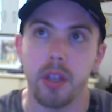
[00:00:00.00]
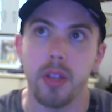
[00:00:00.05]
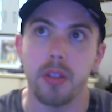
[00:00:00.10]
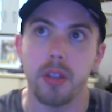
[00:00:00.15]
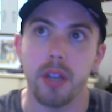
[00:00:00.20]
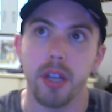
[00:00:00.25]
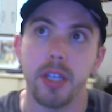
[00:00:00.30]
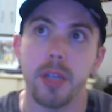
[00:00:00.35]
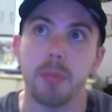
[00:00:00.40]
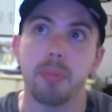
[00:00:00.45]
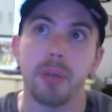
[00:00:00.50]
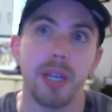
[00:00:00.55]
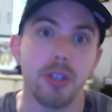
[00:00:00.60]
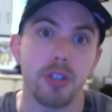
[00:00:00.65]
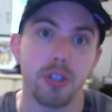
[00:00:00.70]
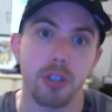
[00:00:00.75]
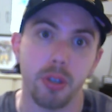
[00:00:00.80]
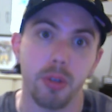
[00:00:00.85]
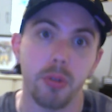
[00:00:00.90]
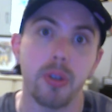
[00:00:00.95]
Then you
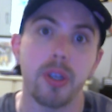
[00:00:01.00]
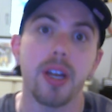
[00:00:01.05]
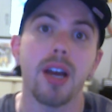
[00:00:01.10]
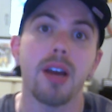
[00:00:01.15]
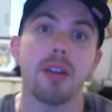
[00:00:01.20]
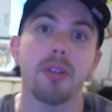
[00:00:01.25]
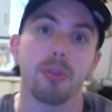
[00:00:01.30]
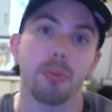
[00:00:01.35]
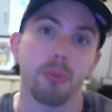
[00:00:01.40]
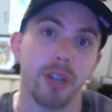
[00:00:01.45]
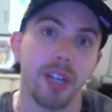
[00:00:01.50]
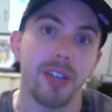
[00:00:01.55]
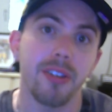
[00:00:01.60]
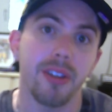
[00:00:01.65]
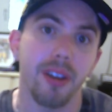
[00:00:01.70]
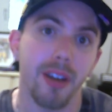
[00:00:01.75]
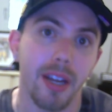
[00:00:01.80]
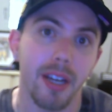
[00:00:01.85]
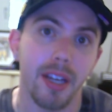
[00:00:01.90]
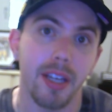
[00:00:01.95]
basically got three
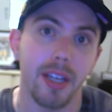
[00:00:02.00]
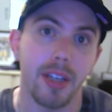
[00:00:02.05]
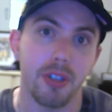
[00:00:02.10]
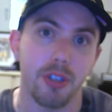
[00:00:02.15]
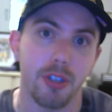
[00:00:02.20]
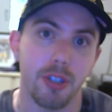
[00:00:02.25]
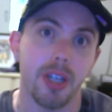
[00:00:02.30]
tight ends.